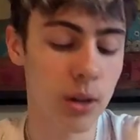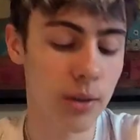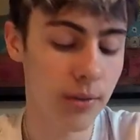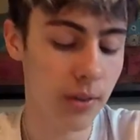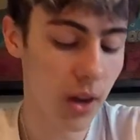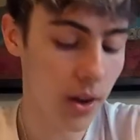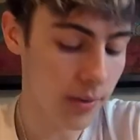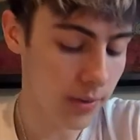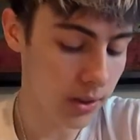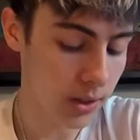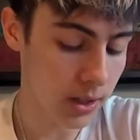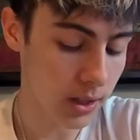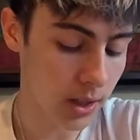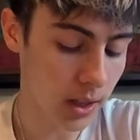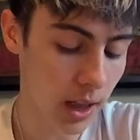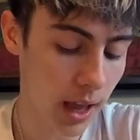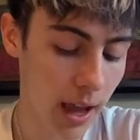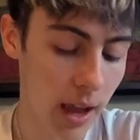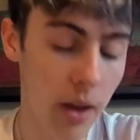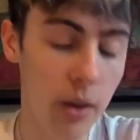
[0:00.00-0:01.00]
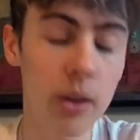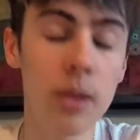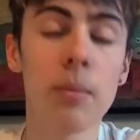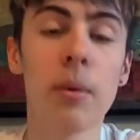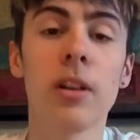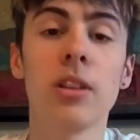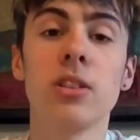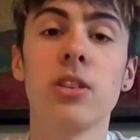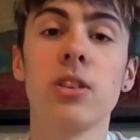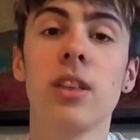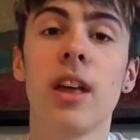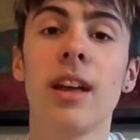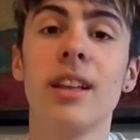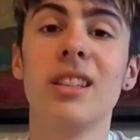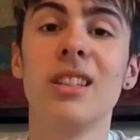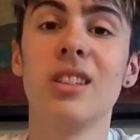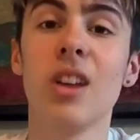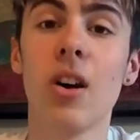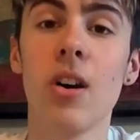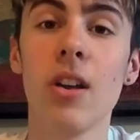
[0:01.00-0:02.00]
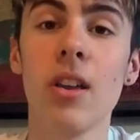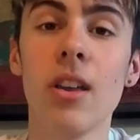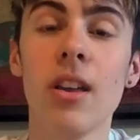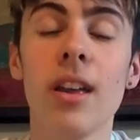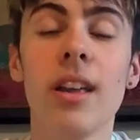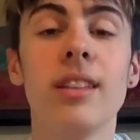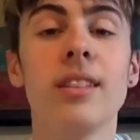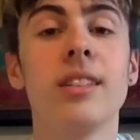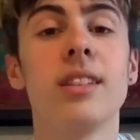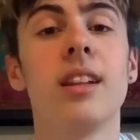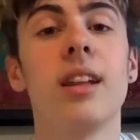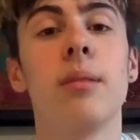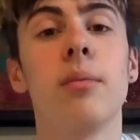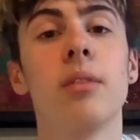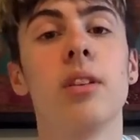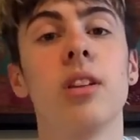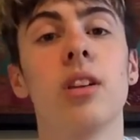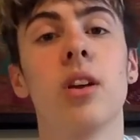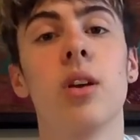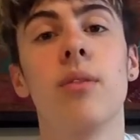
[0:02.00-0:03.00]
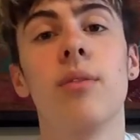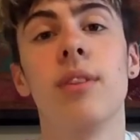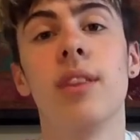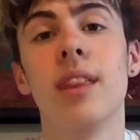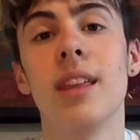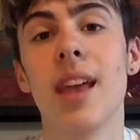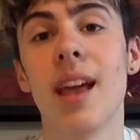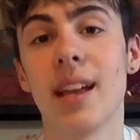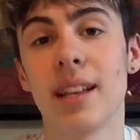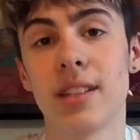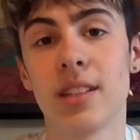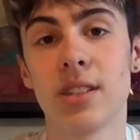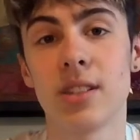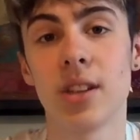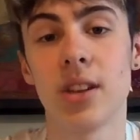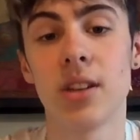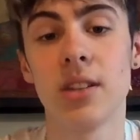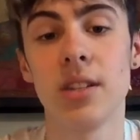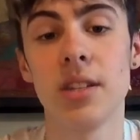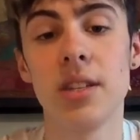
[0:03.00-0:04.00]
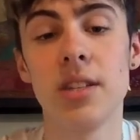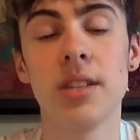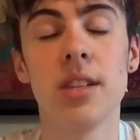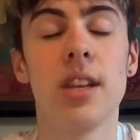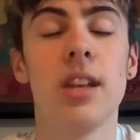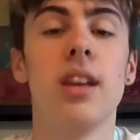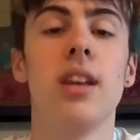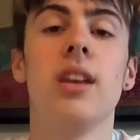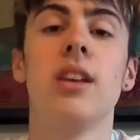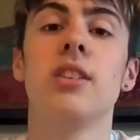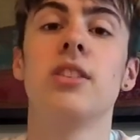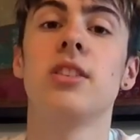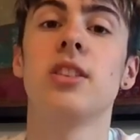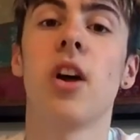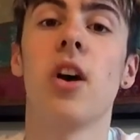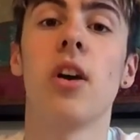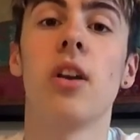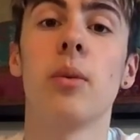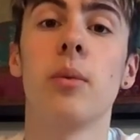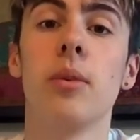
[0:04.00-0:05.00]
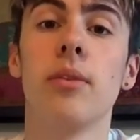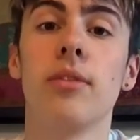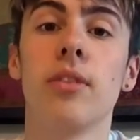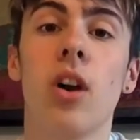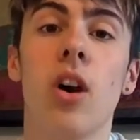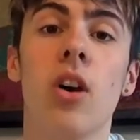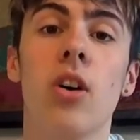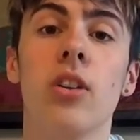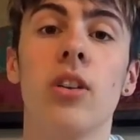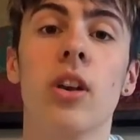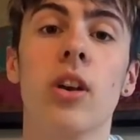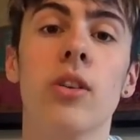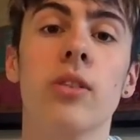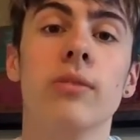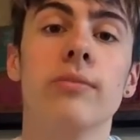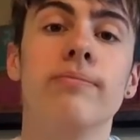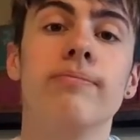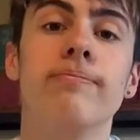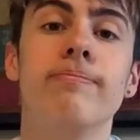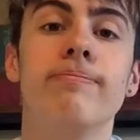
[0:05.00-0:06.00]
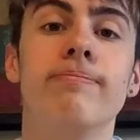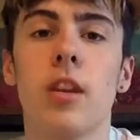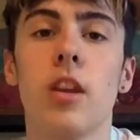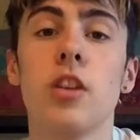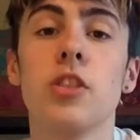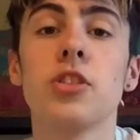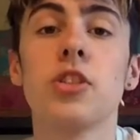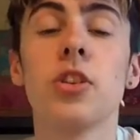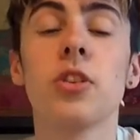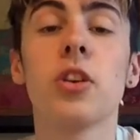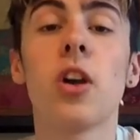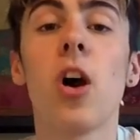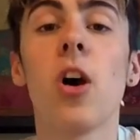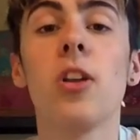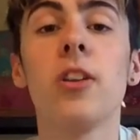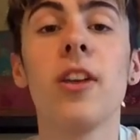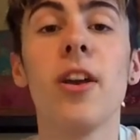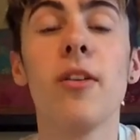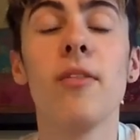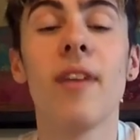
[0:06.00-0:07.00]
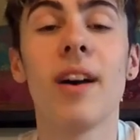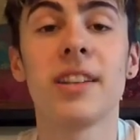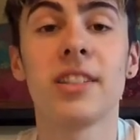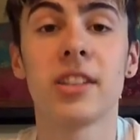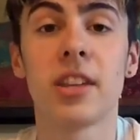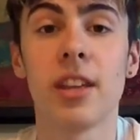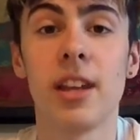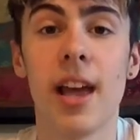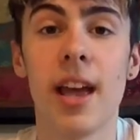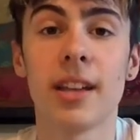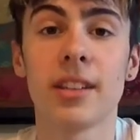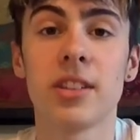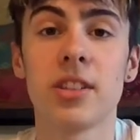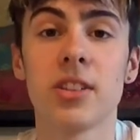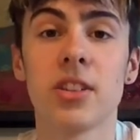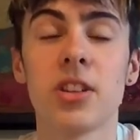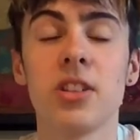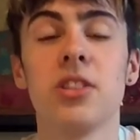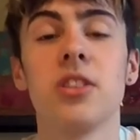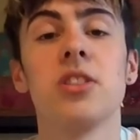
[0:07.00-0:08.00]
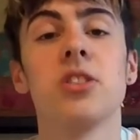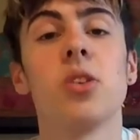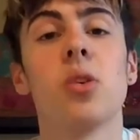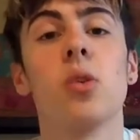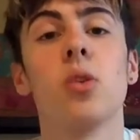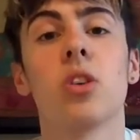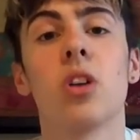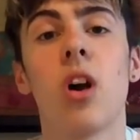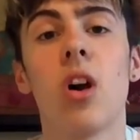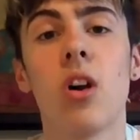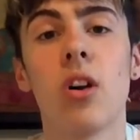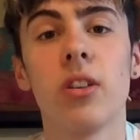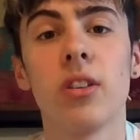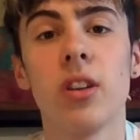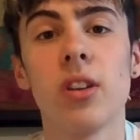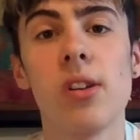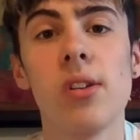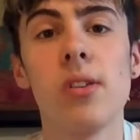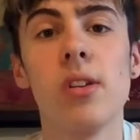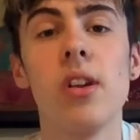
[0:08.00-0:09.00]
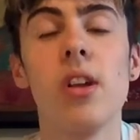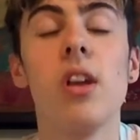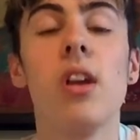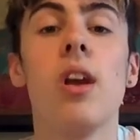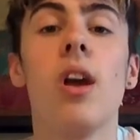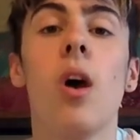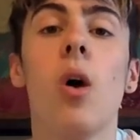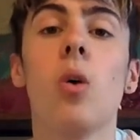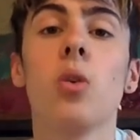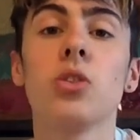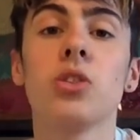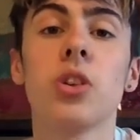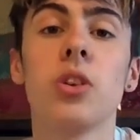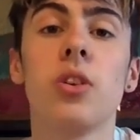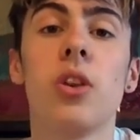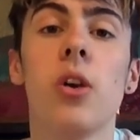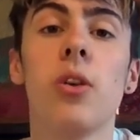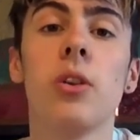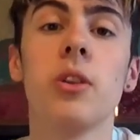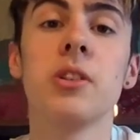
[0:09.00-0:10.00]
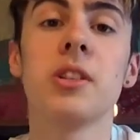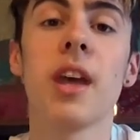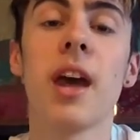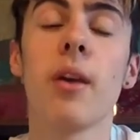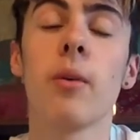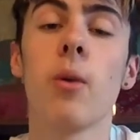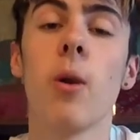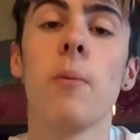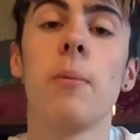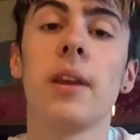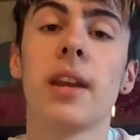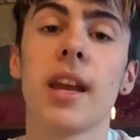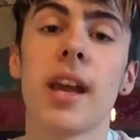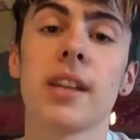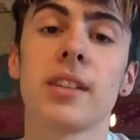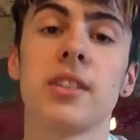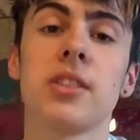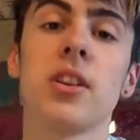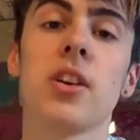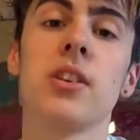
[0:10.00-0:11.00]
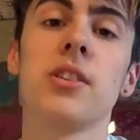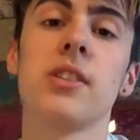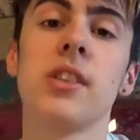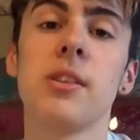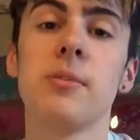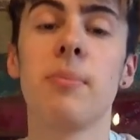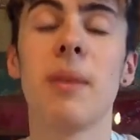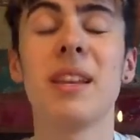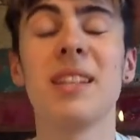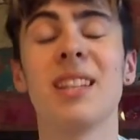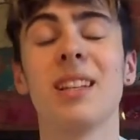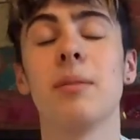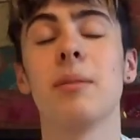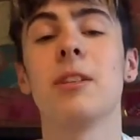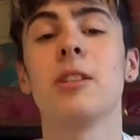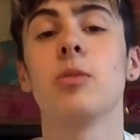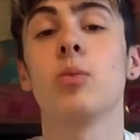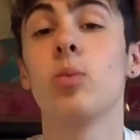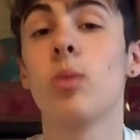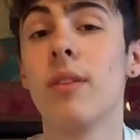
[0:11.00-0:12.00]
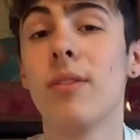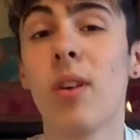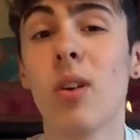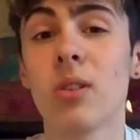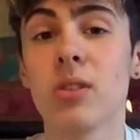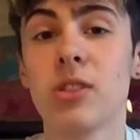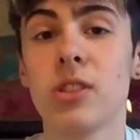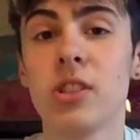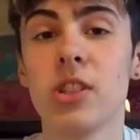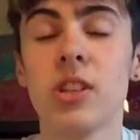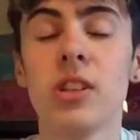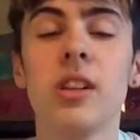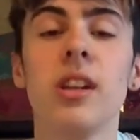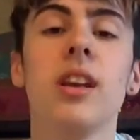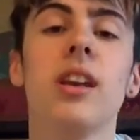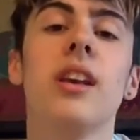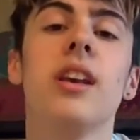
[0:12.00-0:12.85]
I've covered how you might do that in diet, and today I'm going to go over the exercises, starting with cardio. So cardiovascular exercises, or cardio, also known as aerobic exercises, basically means with oxygen.